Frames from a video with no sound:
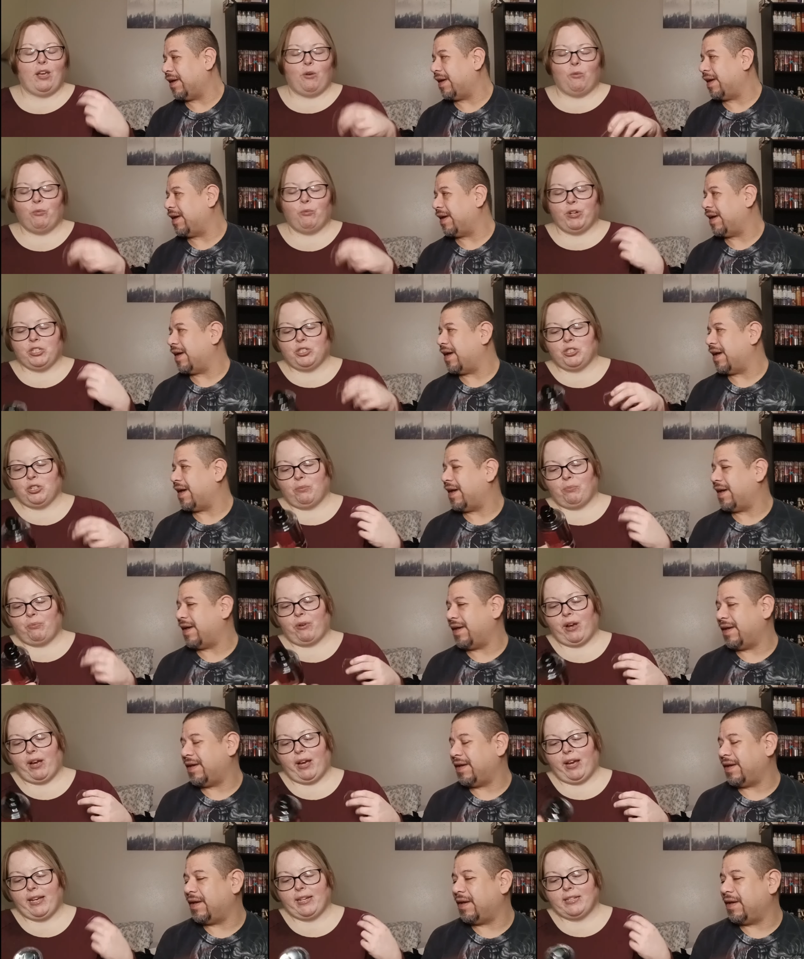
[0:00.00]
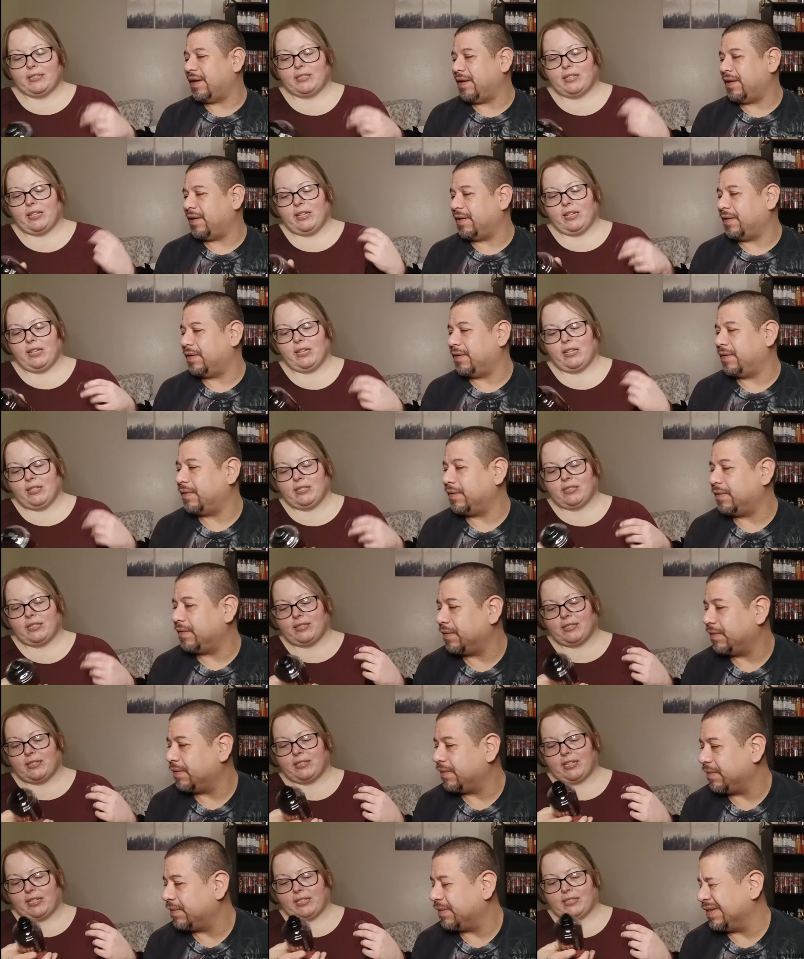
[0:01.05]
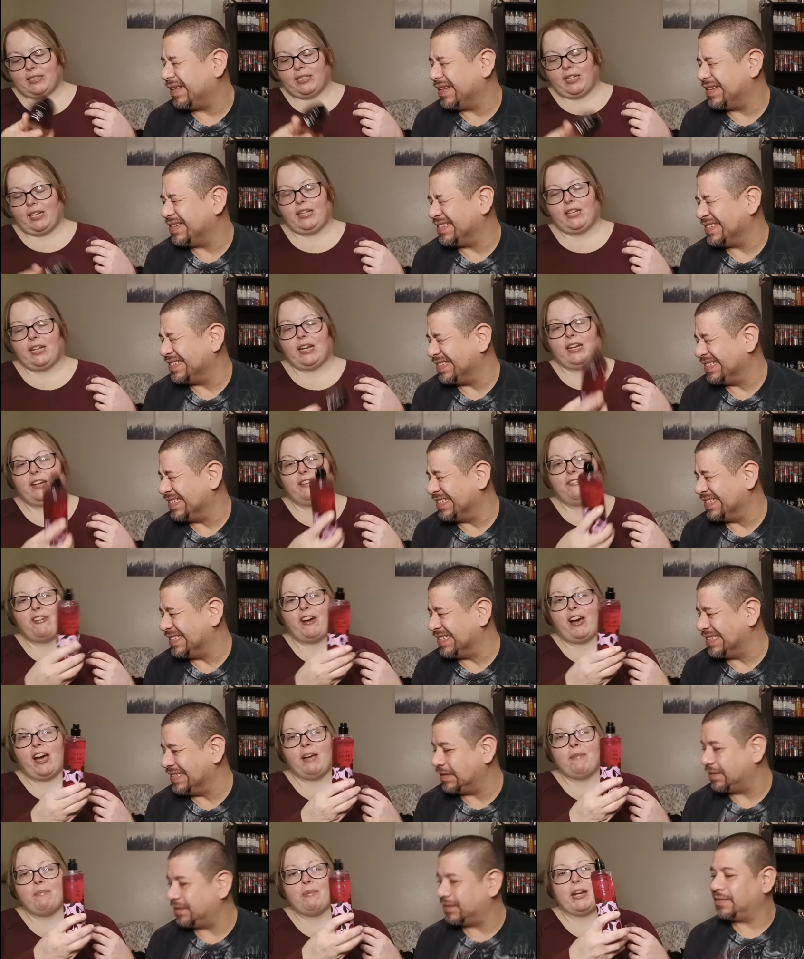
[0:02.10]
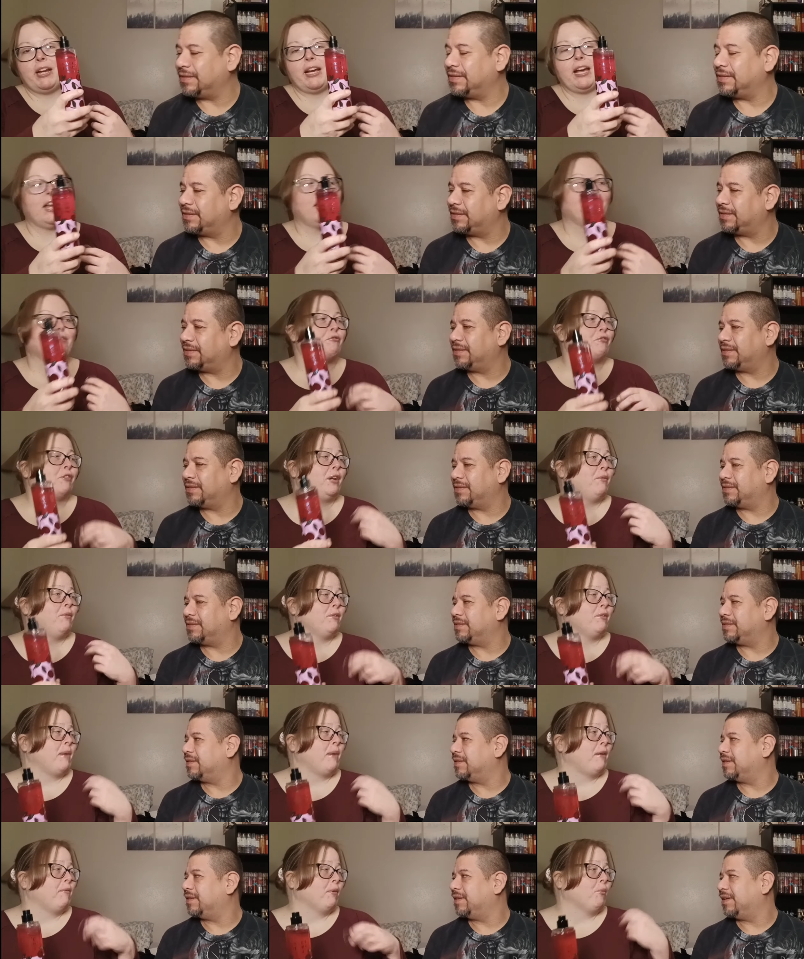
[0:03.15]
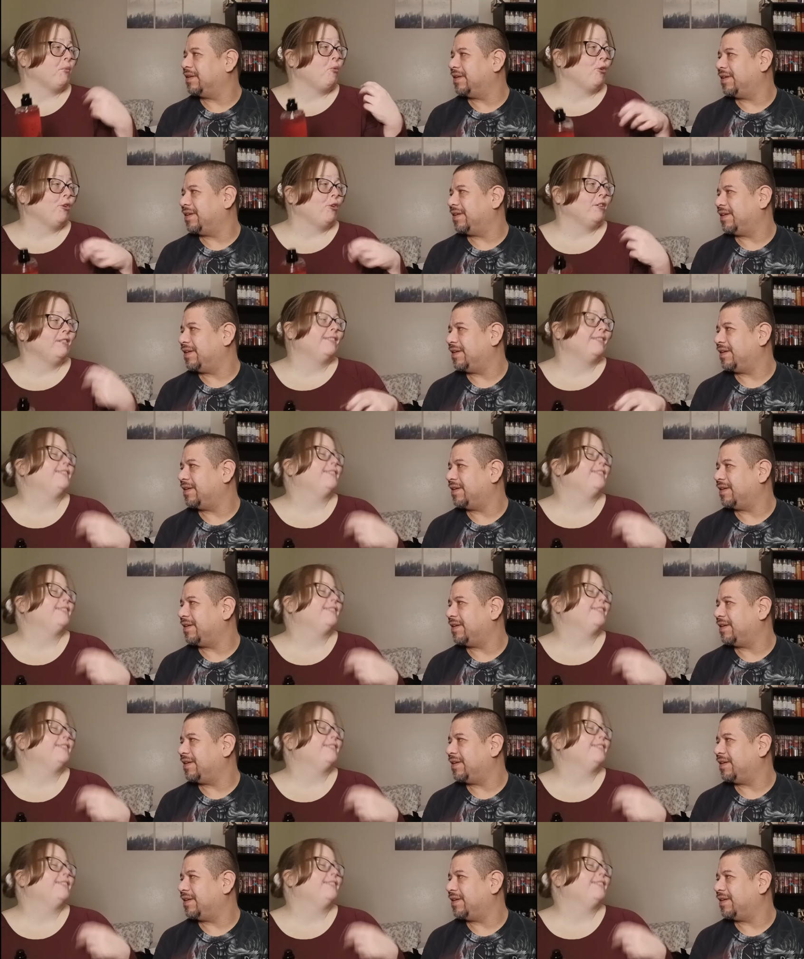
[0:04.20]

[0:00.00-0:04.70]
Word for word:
Speaker 1: Original price is sixteen ninety-five, but I got it free with my reward.